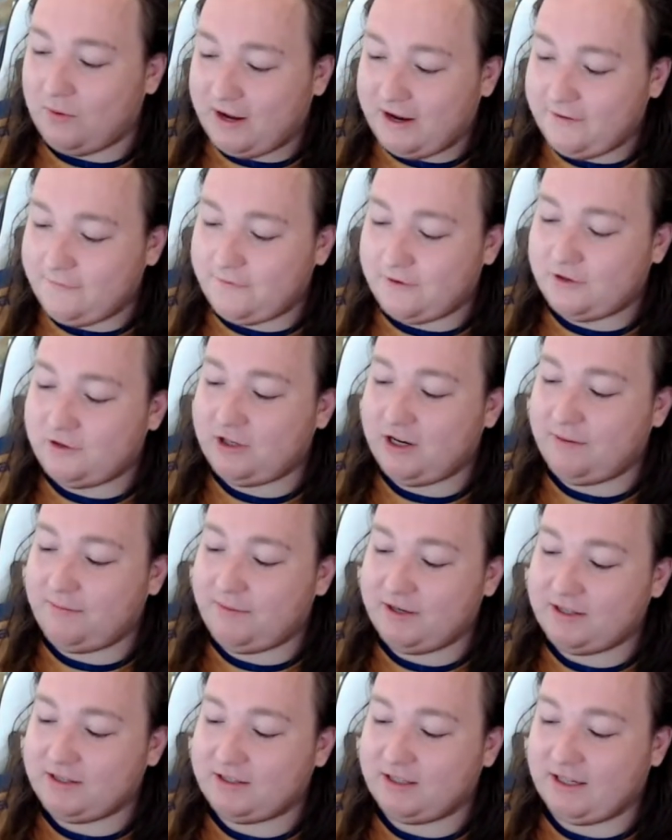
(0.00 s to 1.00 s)

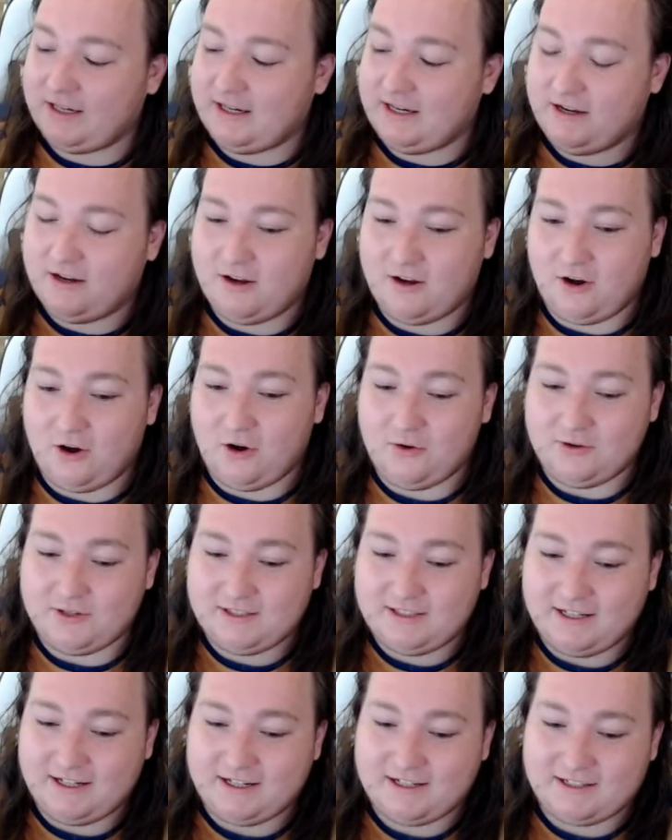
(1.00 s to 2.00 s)
Champions League
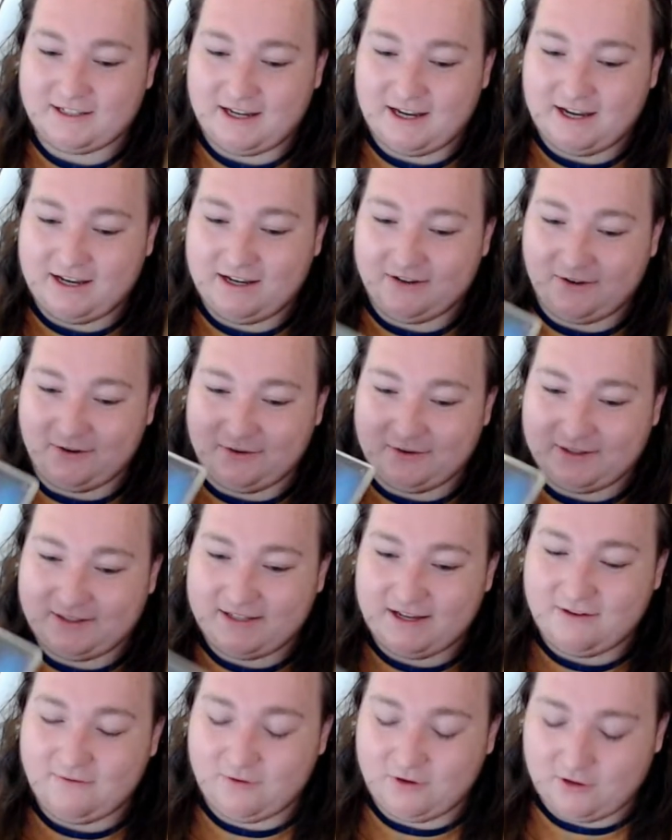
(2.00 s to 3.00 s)
06 and
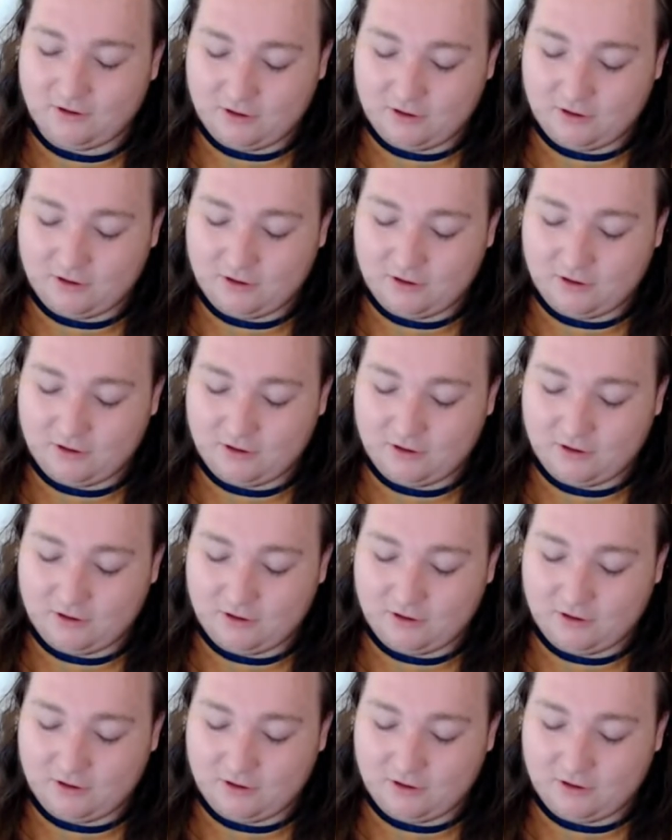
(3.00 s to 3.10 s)
07.